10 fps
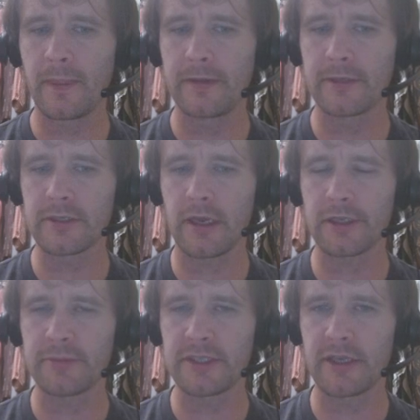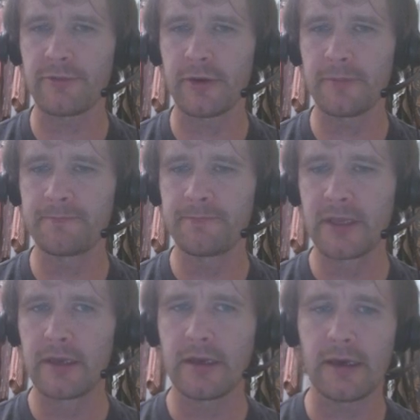there's a lot to be said for it.
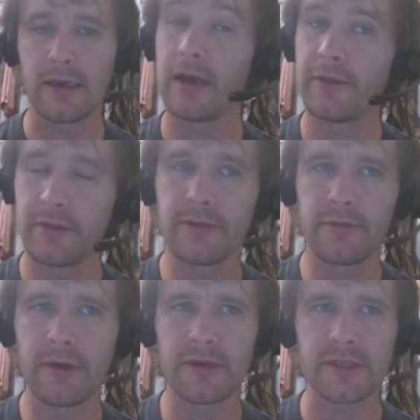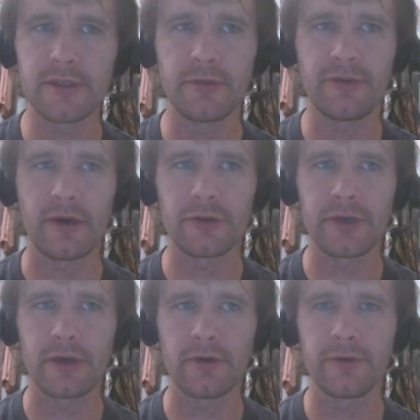Uh, there is, to be fair, a
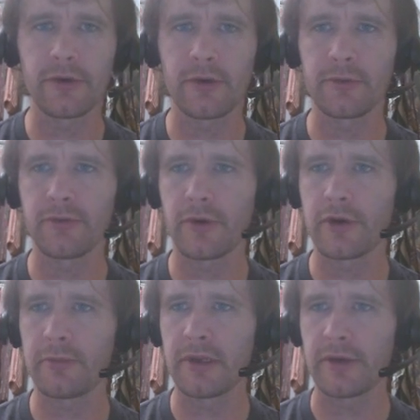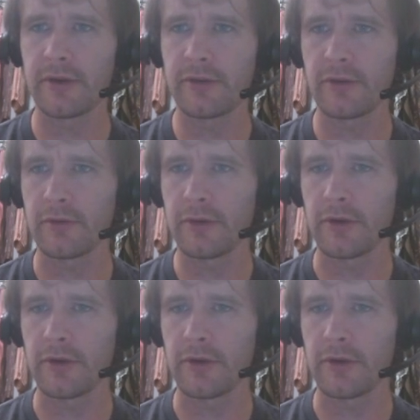trade-off in terms of auditability. So you know,